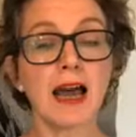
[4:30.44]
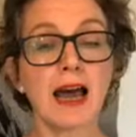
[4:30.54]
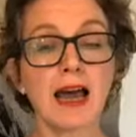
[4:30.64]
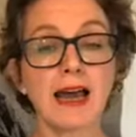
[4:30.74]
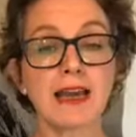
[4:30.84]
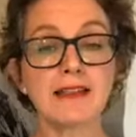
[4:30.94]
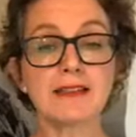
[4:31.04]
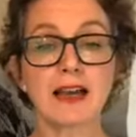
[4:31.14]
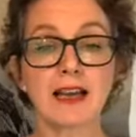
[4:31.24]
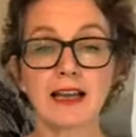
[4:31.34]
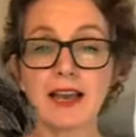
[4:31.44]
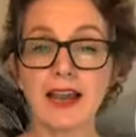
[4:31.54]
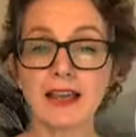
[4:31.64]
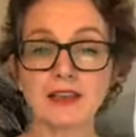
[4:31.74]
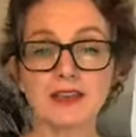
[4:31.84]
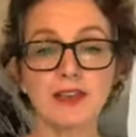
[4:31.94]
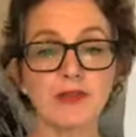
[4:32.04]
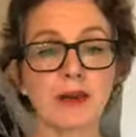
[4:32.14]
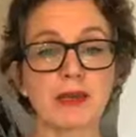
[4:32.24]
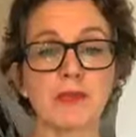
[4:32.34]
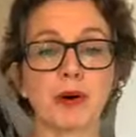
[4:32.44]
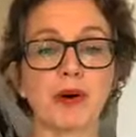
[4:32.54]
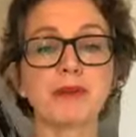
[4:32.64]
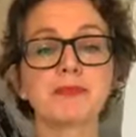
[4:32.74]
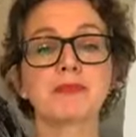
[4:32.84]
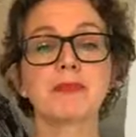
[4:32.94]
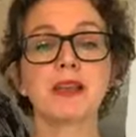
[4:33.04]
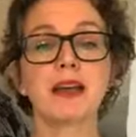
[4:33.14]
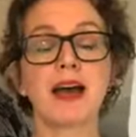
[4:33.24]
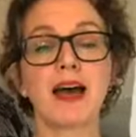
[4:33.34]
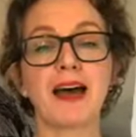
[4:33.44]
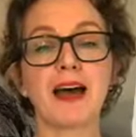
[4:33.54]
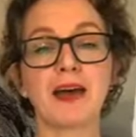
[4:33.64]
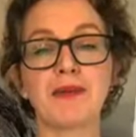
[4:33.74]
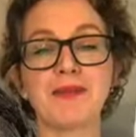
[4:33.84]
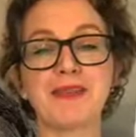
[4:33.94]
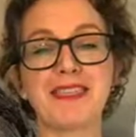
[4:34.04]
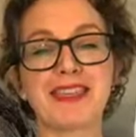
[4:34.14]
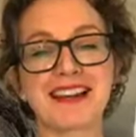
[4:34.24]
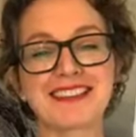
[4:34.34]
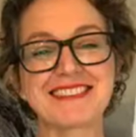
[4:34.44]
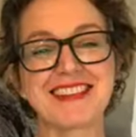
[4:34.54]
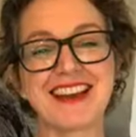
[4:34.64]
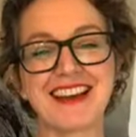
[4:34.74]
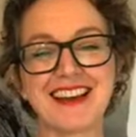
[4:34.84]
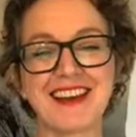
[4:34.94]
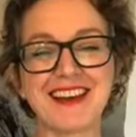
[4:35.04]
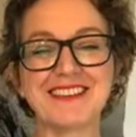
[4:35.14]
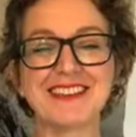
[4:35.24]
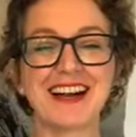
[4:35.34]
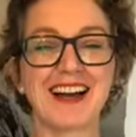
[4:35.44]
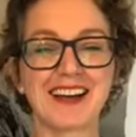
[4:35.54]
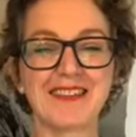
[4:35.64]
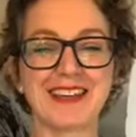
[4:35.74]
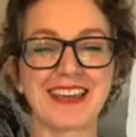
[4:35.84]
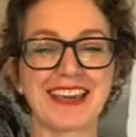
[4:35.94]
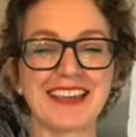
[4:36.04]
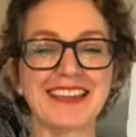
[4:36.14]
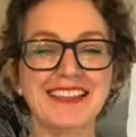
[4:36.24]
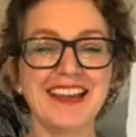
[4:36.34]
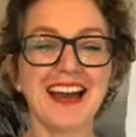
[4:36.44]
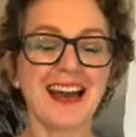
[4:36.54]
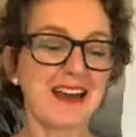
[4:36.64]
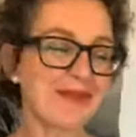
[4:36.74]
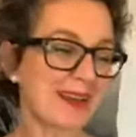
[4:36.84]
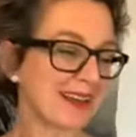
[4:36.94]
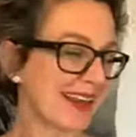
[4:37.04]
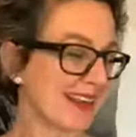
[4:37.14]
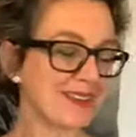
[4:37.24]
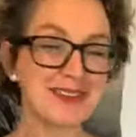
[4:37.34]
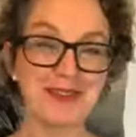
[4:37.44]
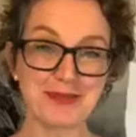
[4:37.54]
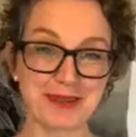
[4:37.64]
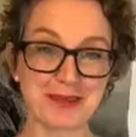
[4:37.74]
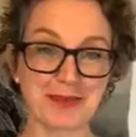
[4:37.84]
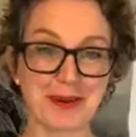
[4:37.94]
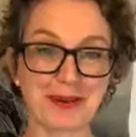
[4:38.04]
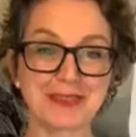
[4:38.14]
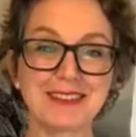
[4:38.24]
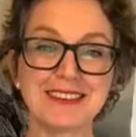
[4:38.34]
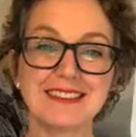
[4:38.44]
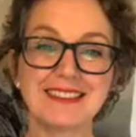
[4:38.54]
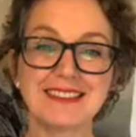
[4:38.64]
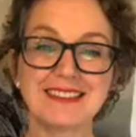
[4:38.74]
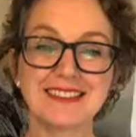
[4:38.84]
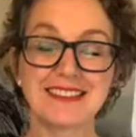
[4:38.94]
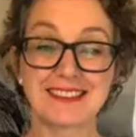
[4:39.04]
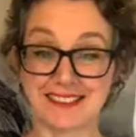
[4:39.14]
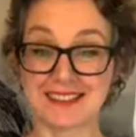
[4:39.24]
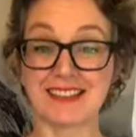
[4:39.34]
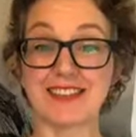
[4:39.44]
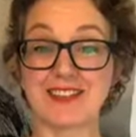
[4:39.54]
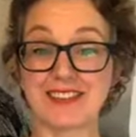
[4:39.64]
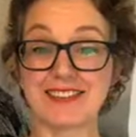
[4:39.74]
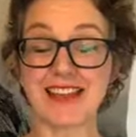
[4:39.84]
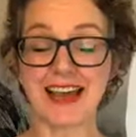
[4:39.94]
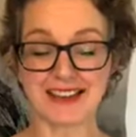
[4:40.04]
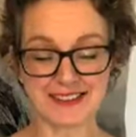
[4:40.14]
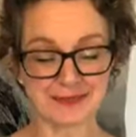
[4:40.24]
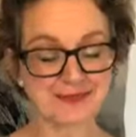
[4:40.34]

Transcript: And a collection of people, thanks Annette, hello, hi Vicky, a collection of people did just that.